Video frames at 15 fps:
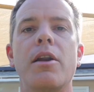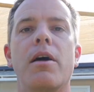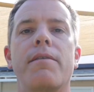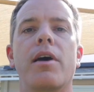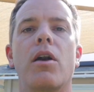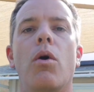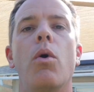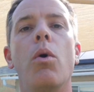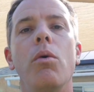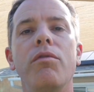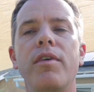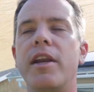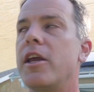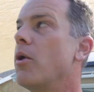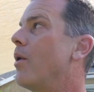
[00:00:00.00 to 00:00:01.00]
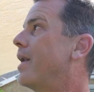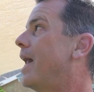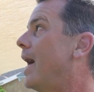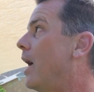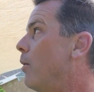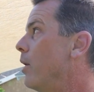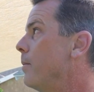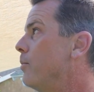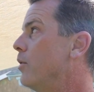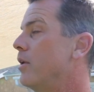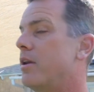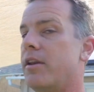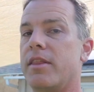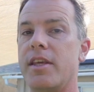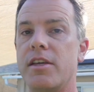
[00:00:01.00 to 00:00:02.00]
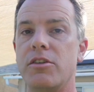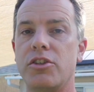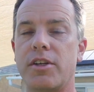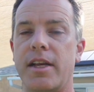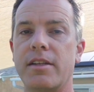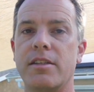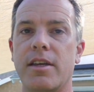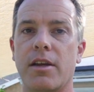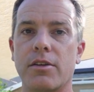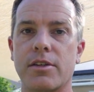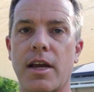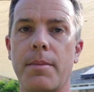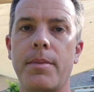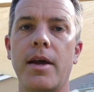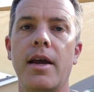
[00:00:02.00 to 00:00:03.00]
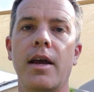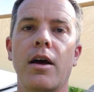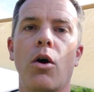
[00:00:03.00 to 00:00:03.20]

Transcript: Now I've got a whole video on how I put these shade sails up.